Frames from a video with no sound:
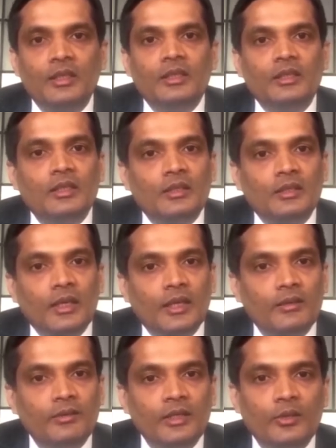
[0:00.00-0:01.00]

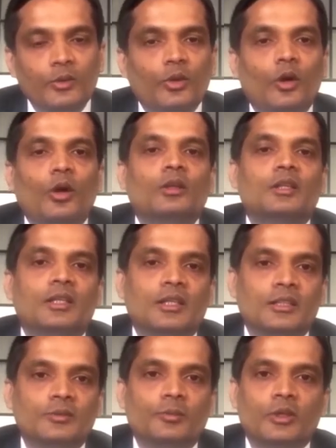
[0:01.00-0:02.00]
unless there are
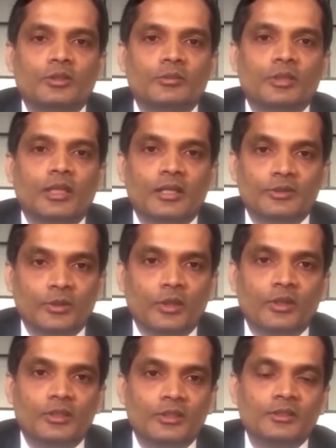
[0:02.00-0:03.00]
specific things like you are
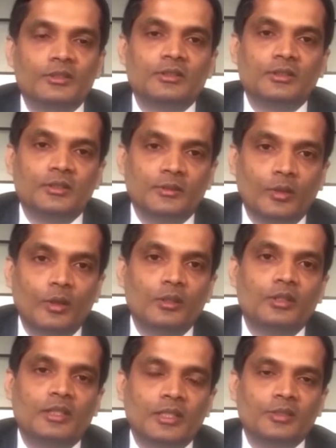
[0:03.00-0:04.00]
involved in a road
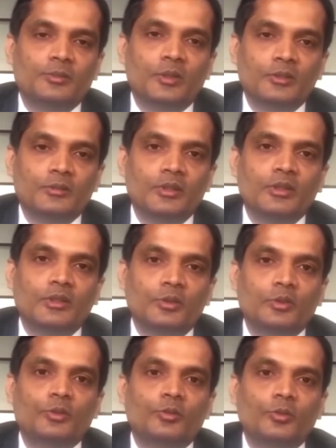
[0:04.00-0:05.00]
traffic accident and
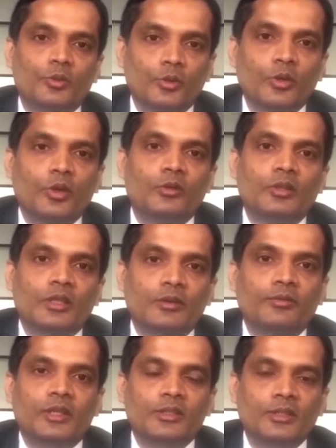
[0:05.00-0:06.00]
having a back pain please
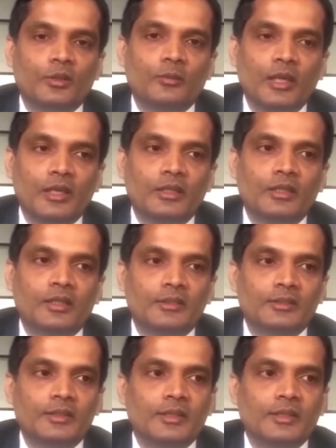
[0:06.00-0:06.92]
do see a doctor because